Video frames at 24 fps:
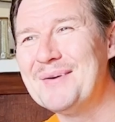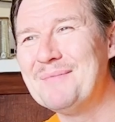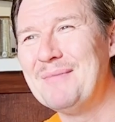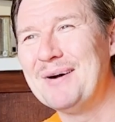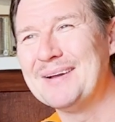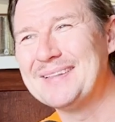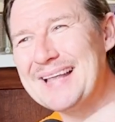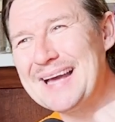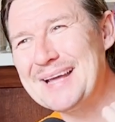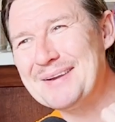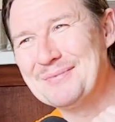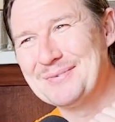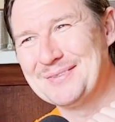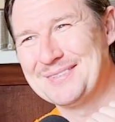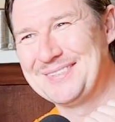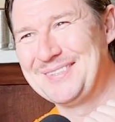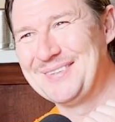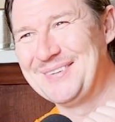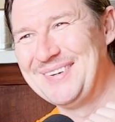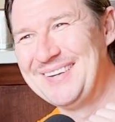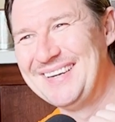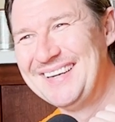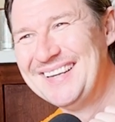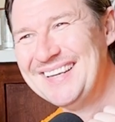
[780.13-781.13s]
my dad was
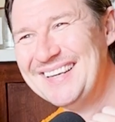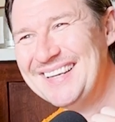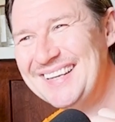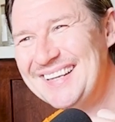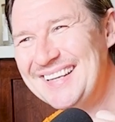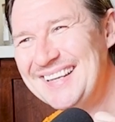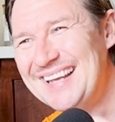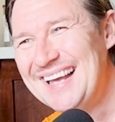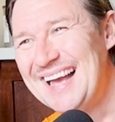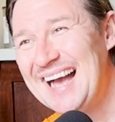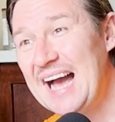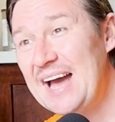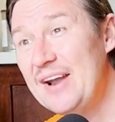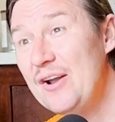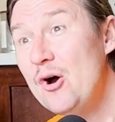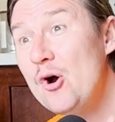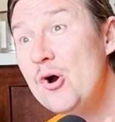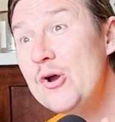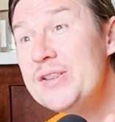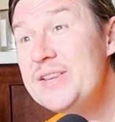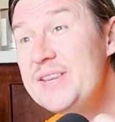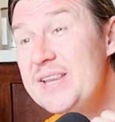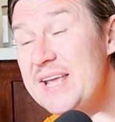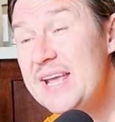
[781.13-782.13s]
doing. And
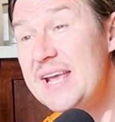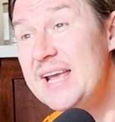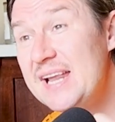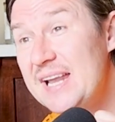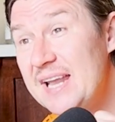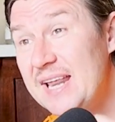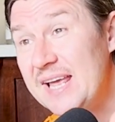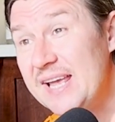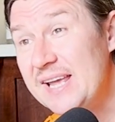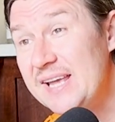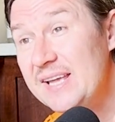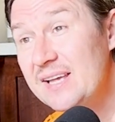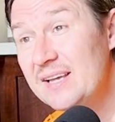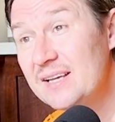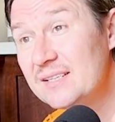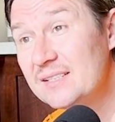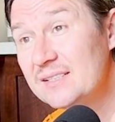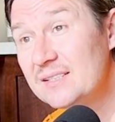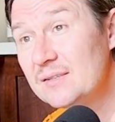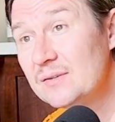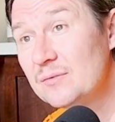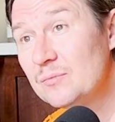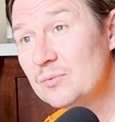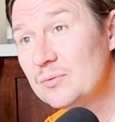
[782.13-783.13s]
I nearly
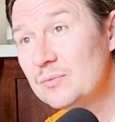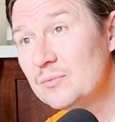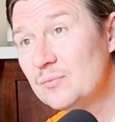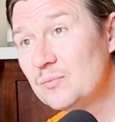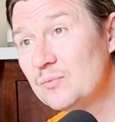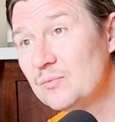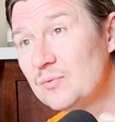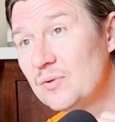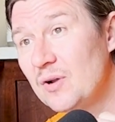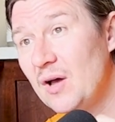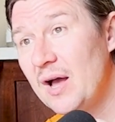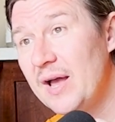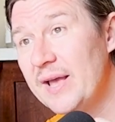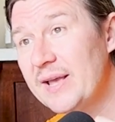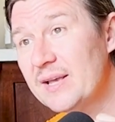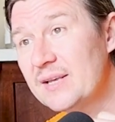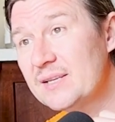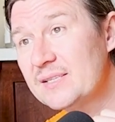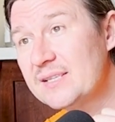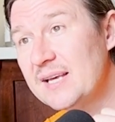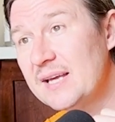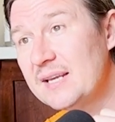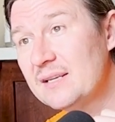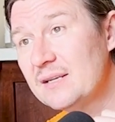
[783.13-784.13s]

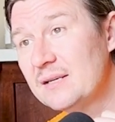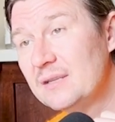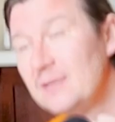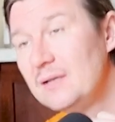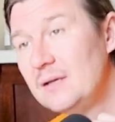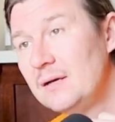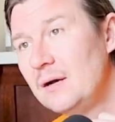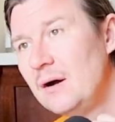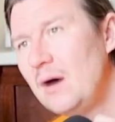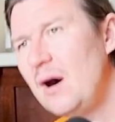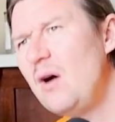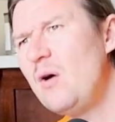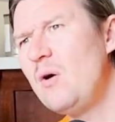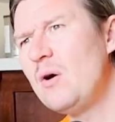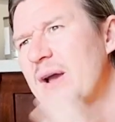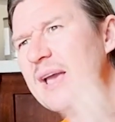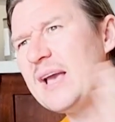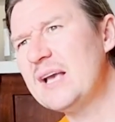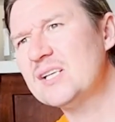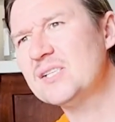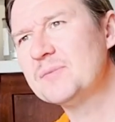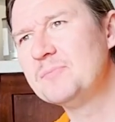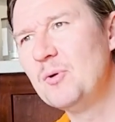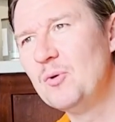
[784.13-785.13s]
said, oh, I'll
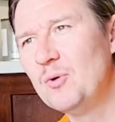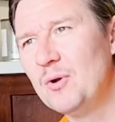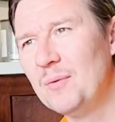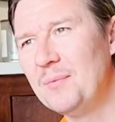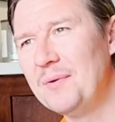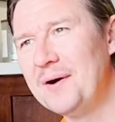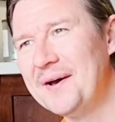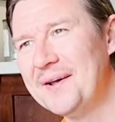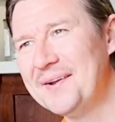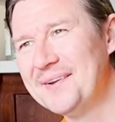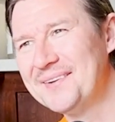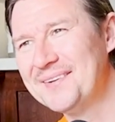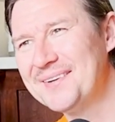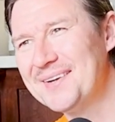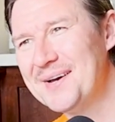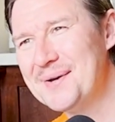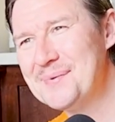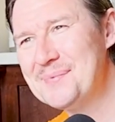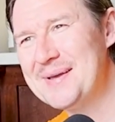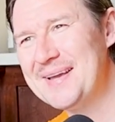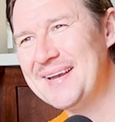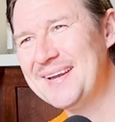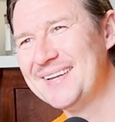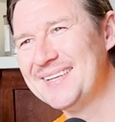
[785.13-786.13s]
get a smaller one, you know what
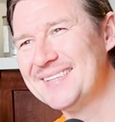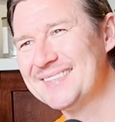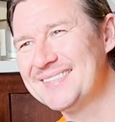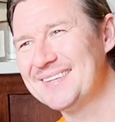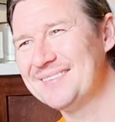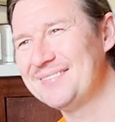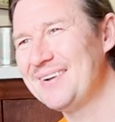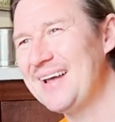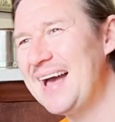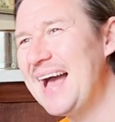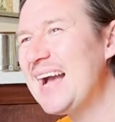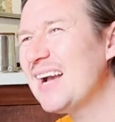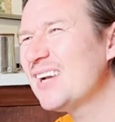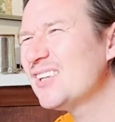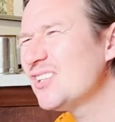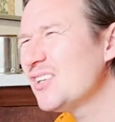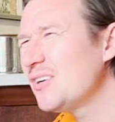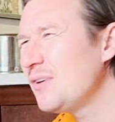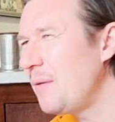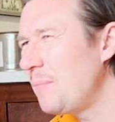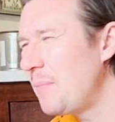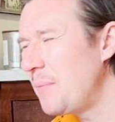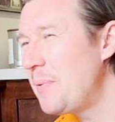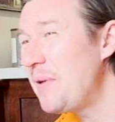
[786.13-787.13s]
I mean? And stuff like that,
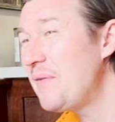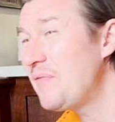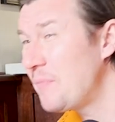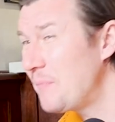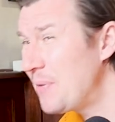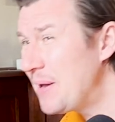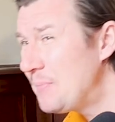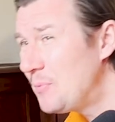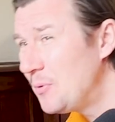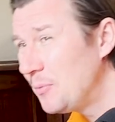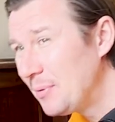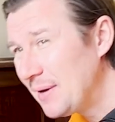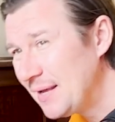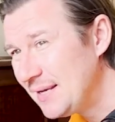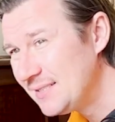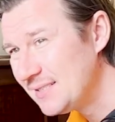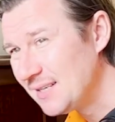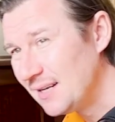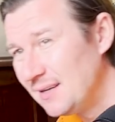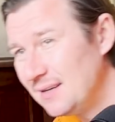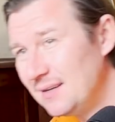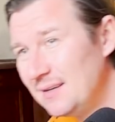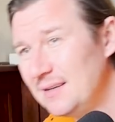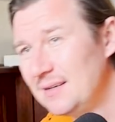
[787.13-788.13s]
because I'm a bit of a people
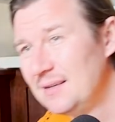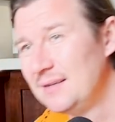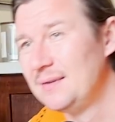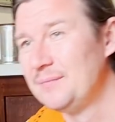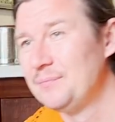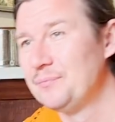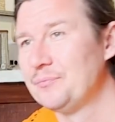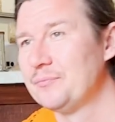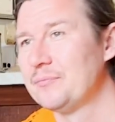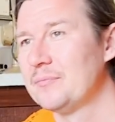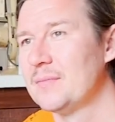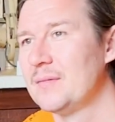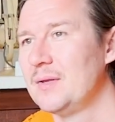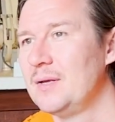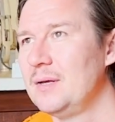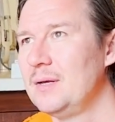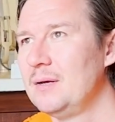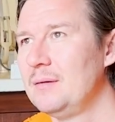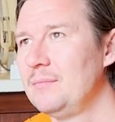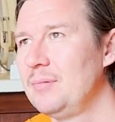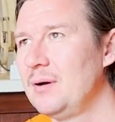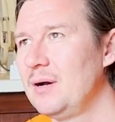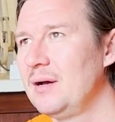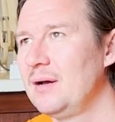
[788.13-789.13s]
pleaser.
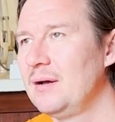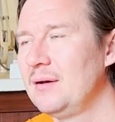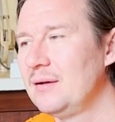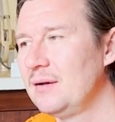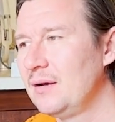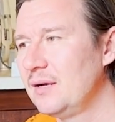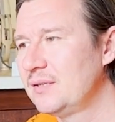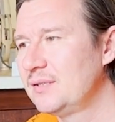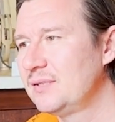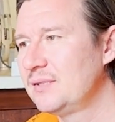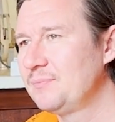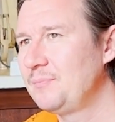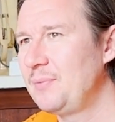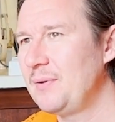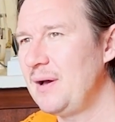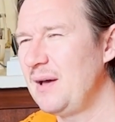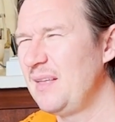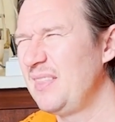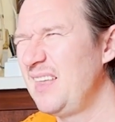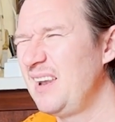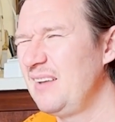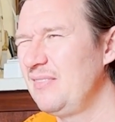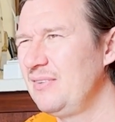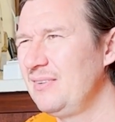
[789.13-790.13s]
But
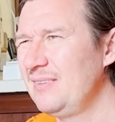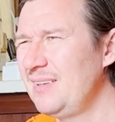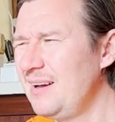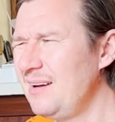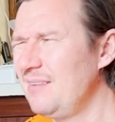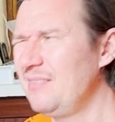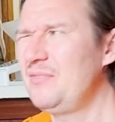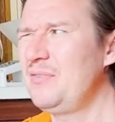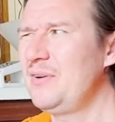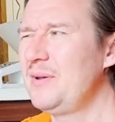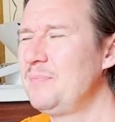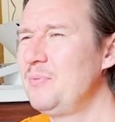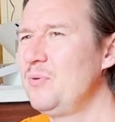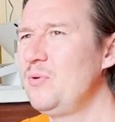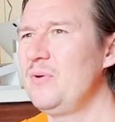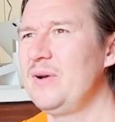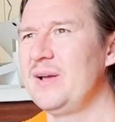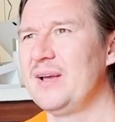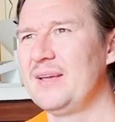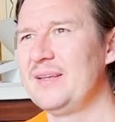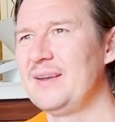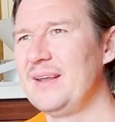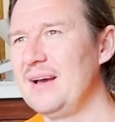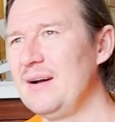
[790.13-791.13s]
then I thought, no, I've already bought it now.